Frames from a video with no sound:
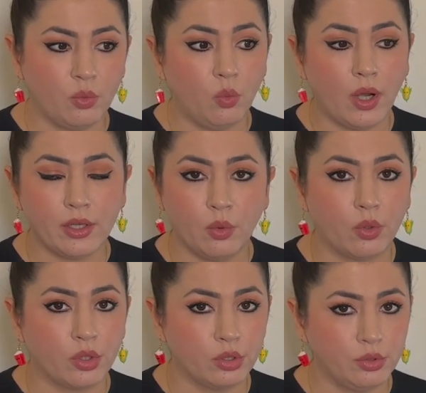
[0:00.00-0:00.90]
what
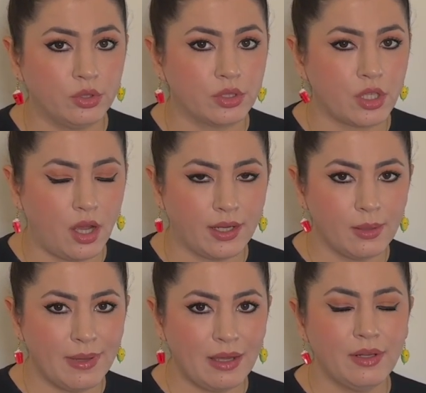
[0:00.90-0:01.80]
or who you're talking
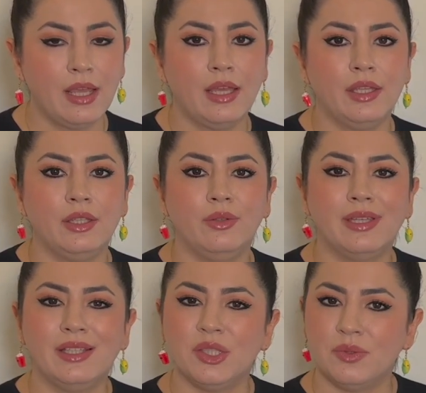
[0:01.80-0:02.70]
about, you
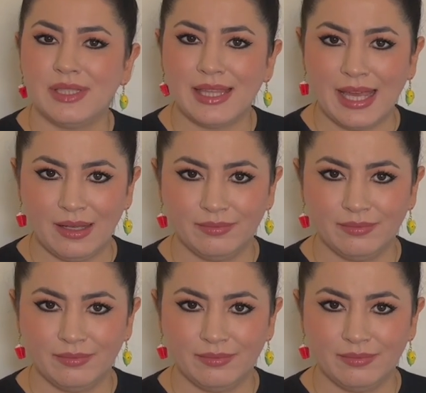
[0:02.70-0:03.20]
can use the.